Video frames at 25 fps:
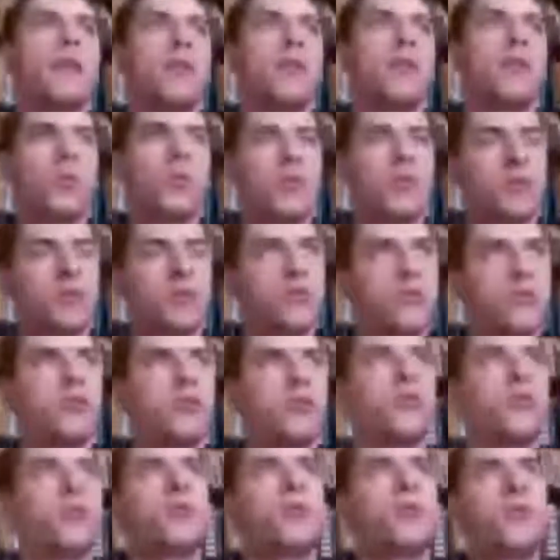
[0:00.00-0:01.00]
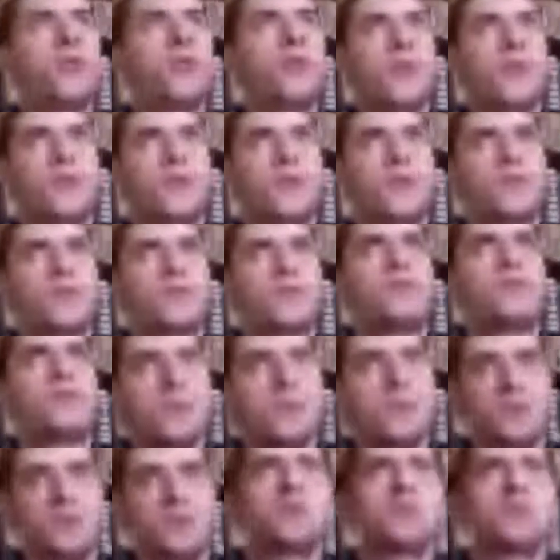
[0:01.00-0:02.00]
order to
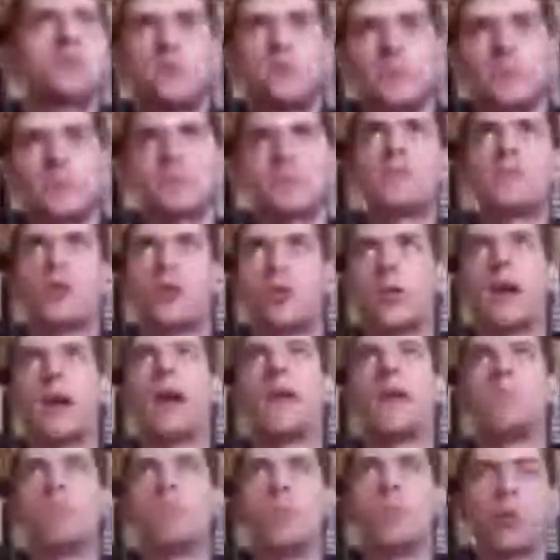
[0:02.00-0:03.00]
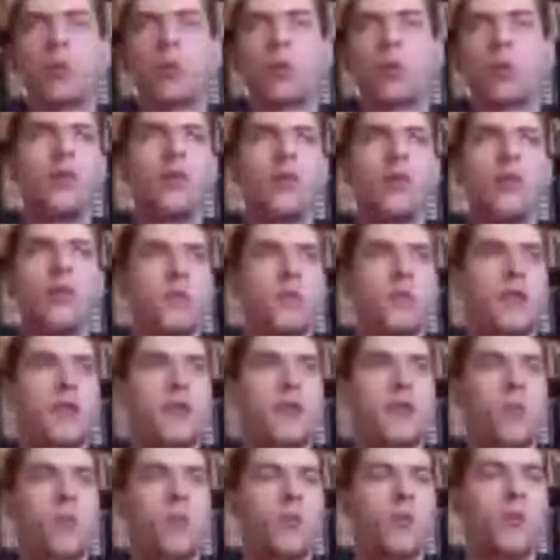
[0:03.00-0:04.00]
create more good
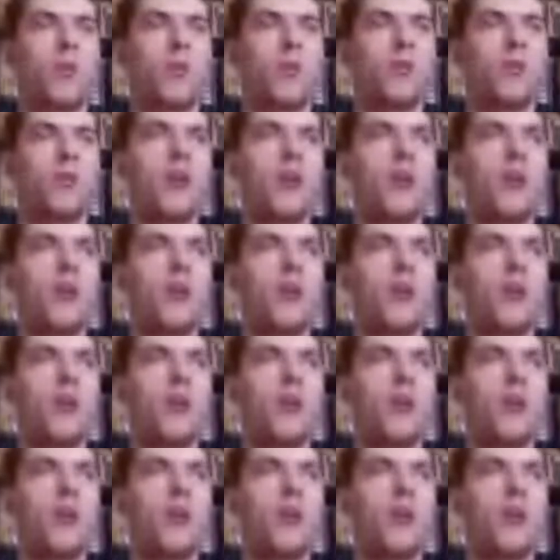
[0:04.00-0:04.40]
within the world.